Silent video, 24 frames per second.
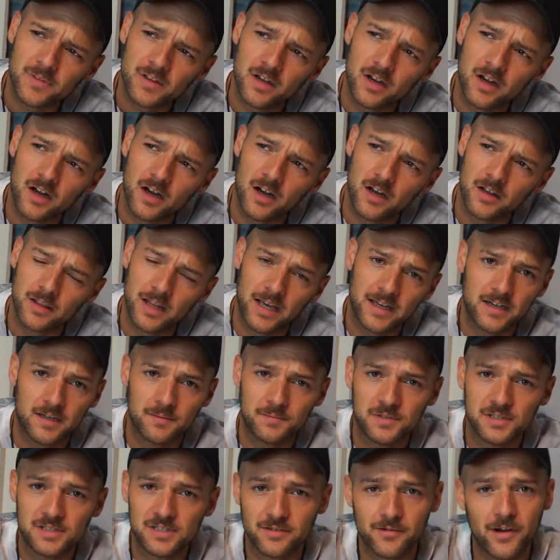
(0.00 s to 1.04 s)
light
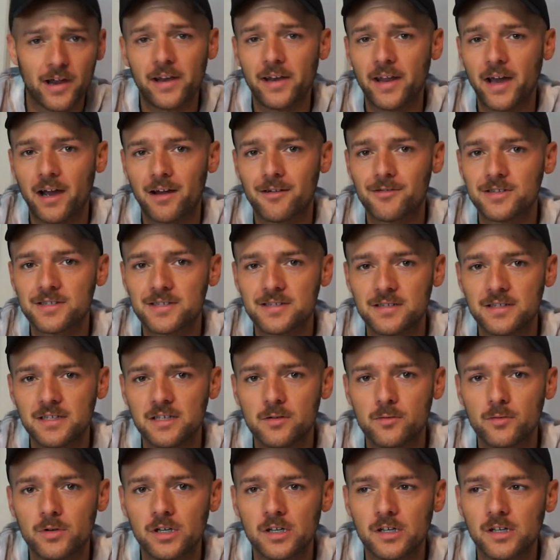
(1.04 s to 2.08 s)
I'm using right now is a
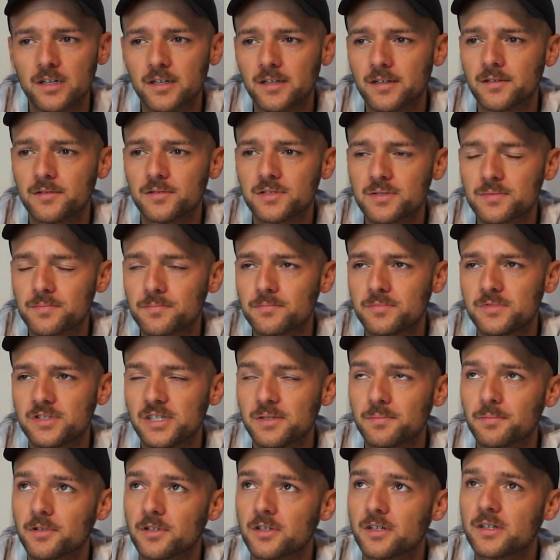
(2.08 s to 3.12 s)
Neewer and it's
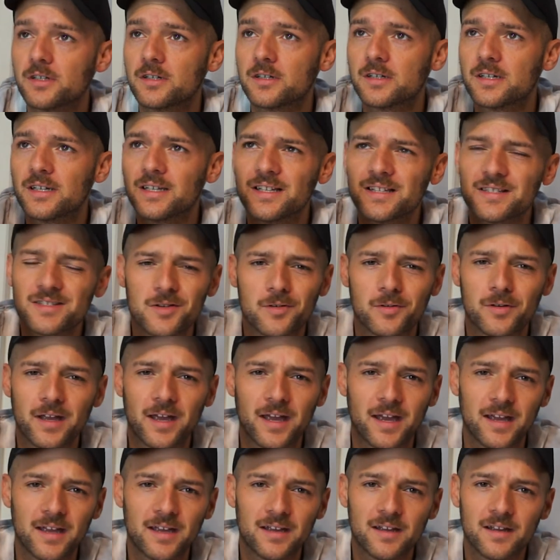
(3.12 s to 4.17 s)
cheaper and it's
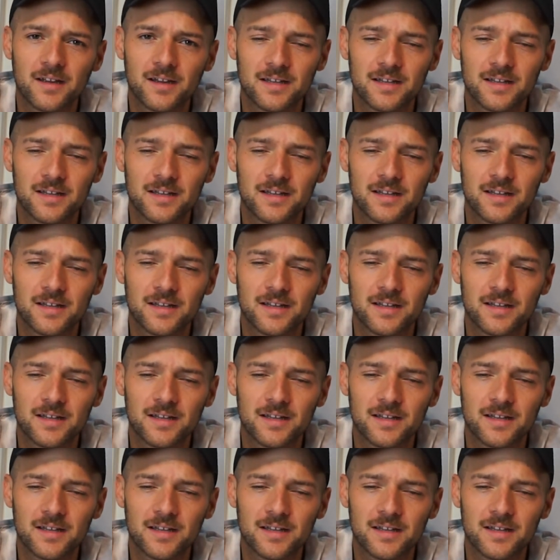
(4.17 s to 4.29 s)
okay.